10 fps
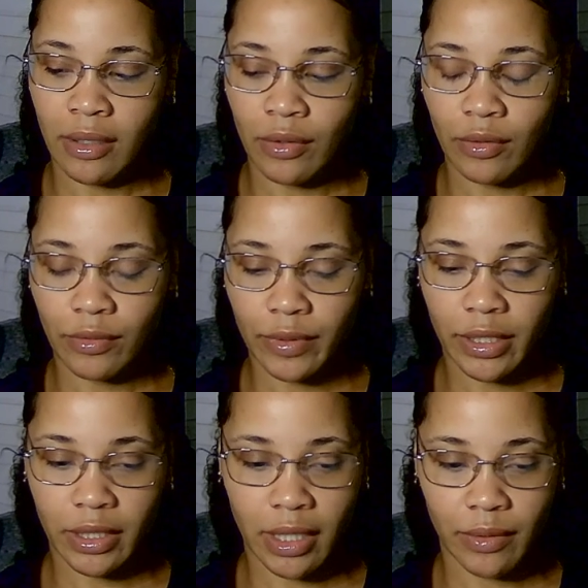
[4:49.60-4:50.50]
Who
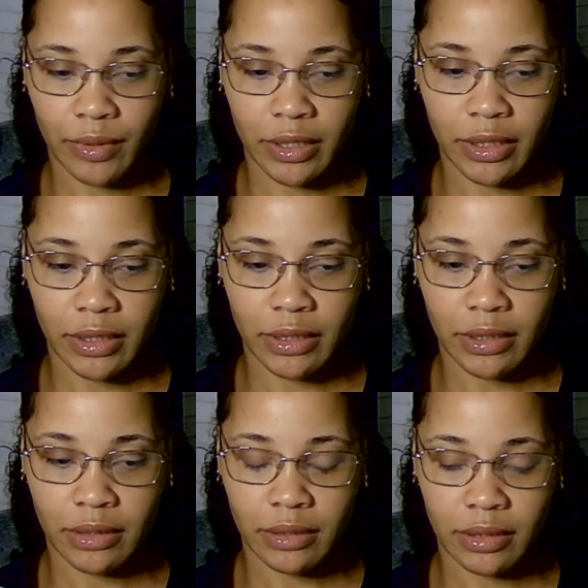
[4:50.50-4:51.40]
reading that was?
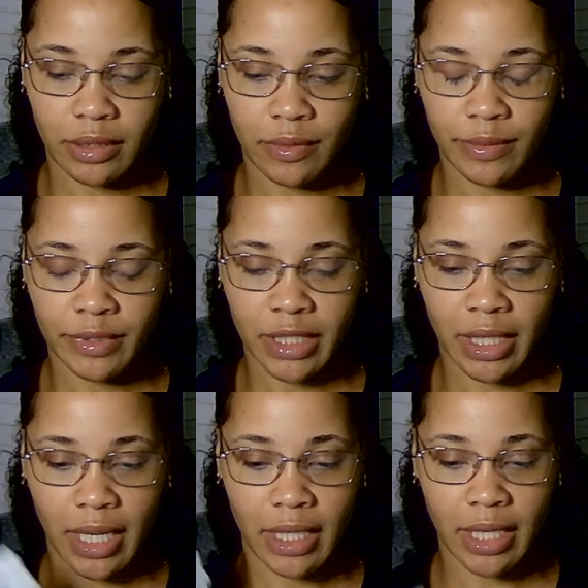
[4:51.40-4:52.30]
Someone was
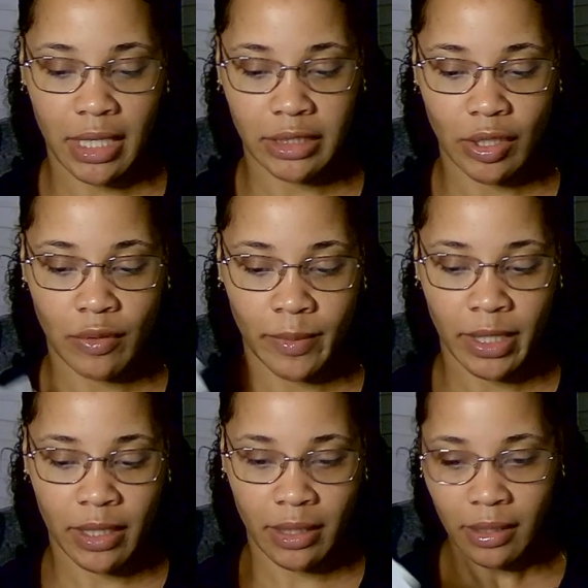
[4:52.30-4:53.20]
like, I got your
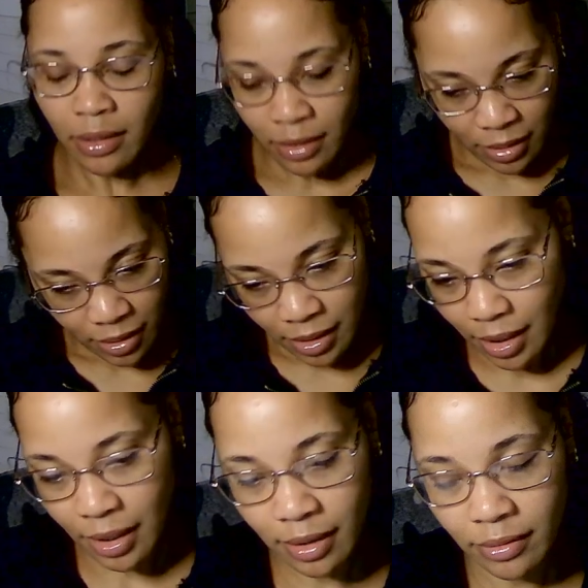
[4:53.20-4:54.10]
man.
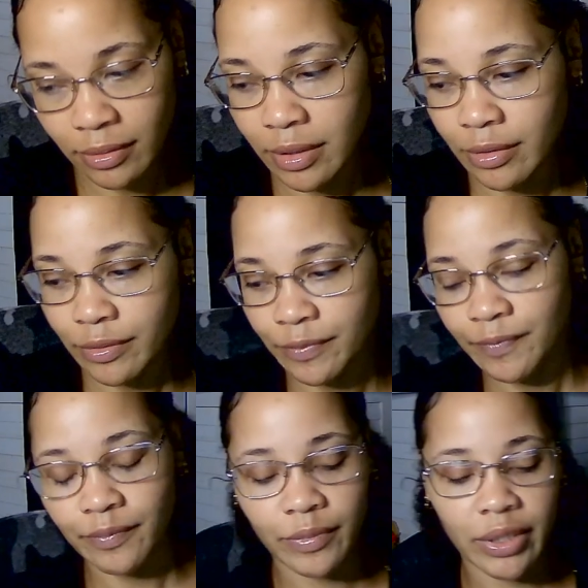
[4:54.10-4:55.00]
I don't know.
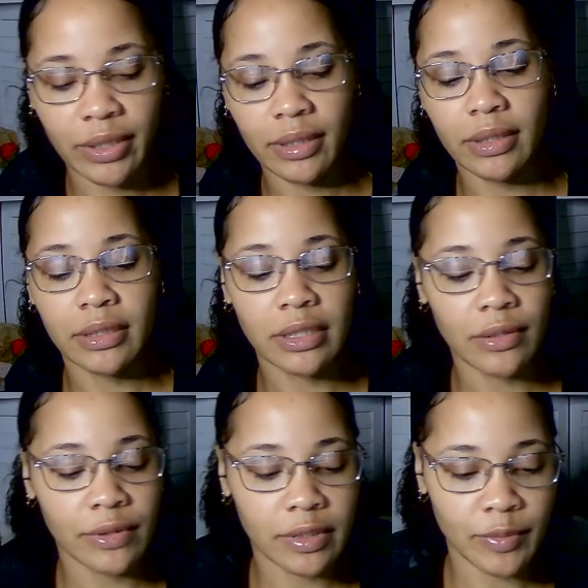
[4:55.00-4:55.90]
But
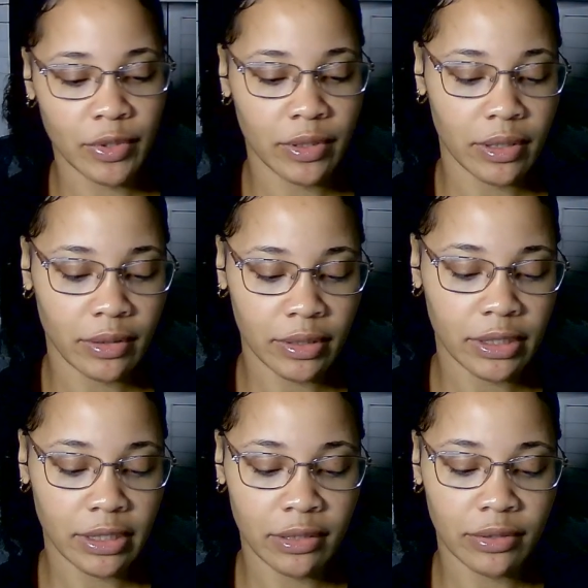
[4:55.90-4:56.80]
show us more on
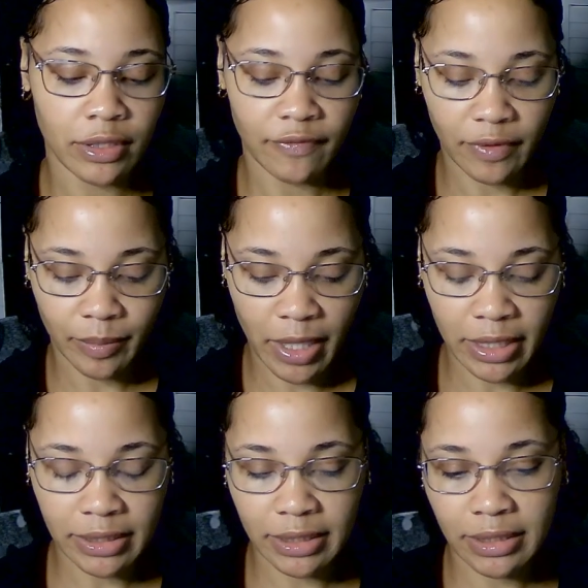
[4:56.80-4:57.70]
this energy for
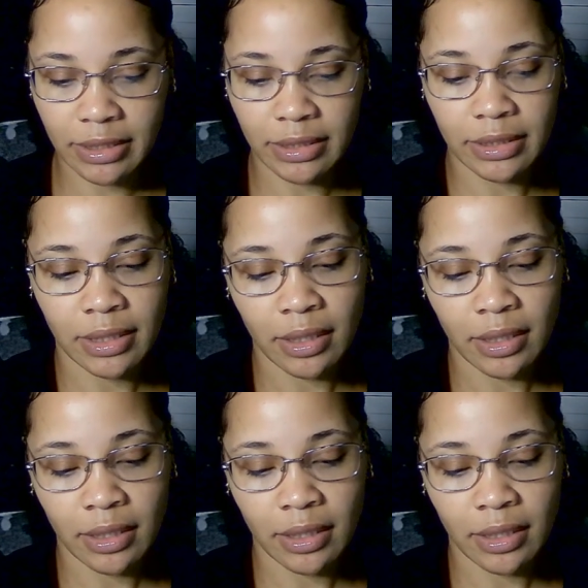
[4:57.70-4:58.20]
Pisces.